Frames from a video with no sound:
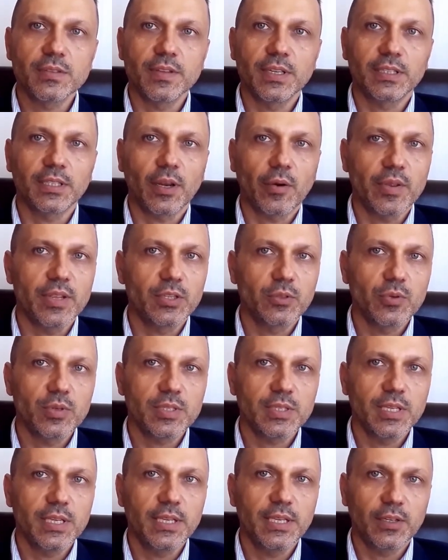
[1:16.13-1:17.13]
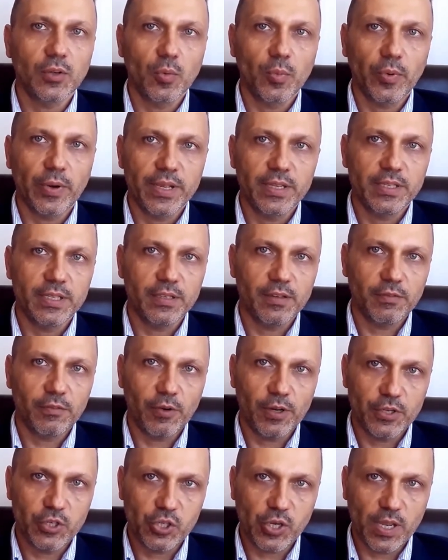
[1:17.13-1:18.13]
that are interested in operating a
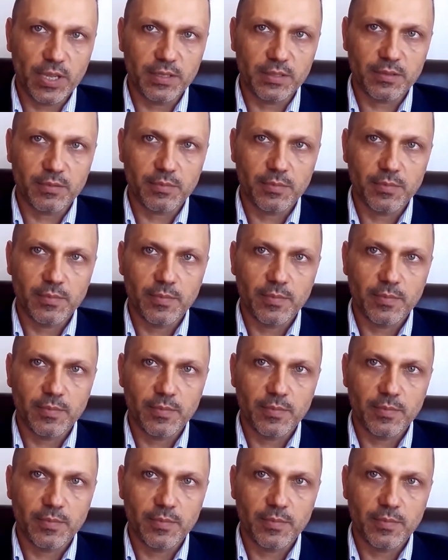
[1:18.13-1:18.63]
franchise.